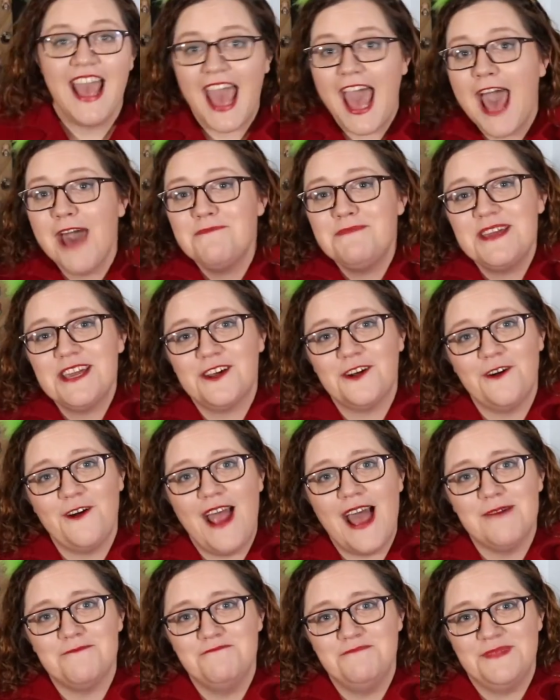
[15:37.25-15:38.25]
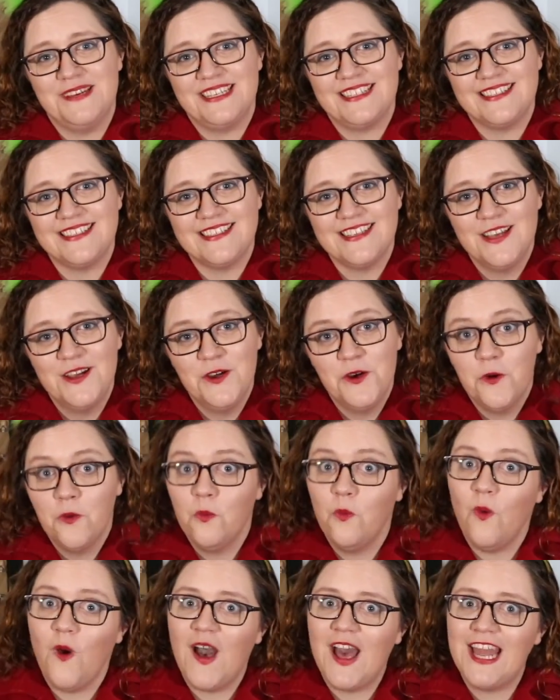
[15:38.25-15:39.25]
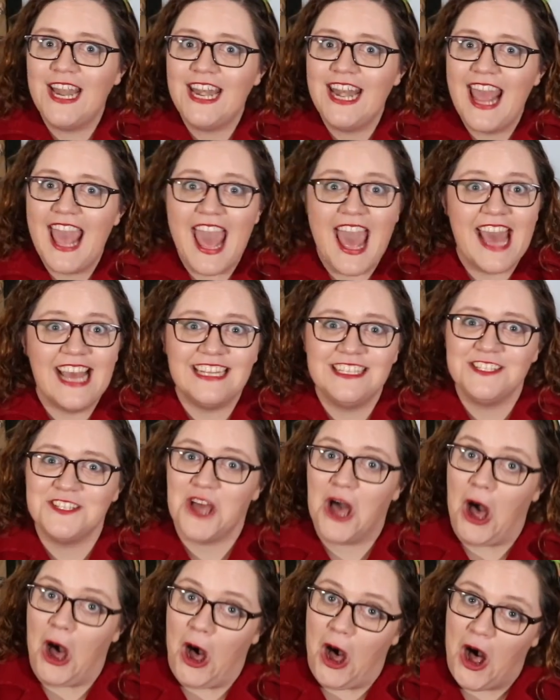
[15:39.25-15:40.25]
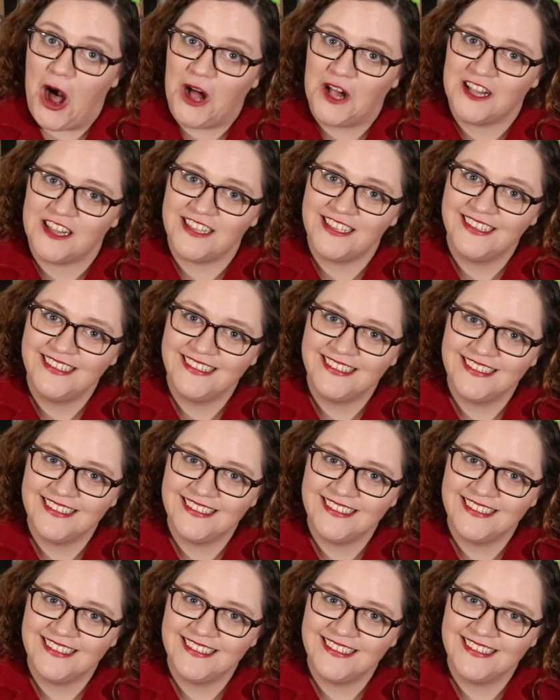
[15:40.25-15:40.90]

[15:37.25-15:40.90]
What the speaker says: Happy Crabmas, one and all.